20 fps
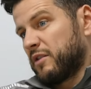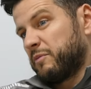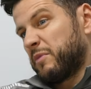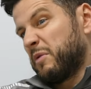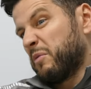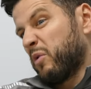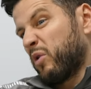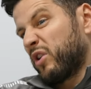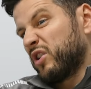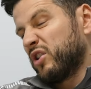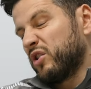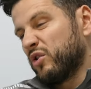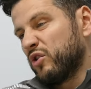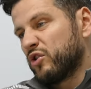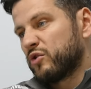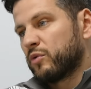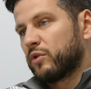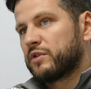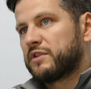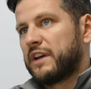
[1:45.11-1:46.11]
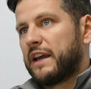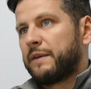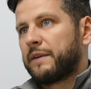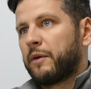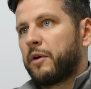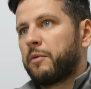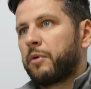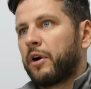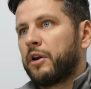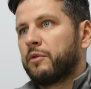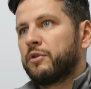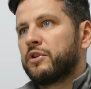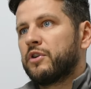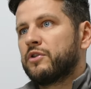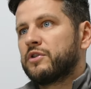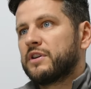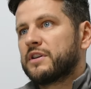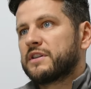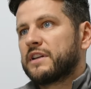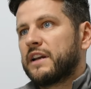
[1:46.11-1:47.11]
be more usual team that we probably would
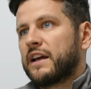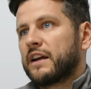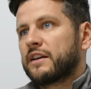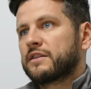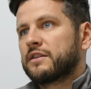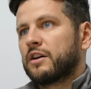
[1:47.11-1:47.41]
usually select.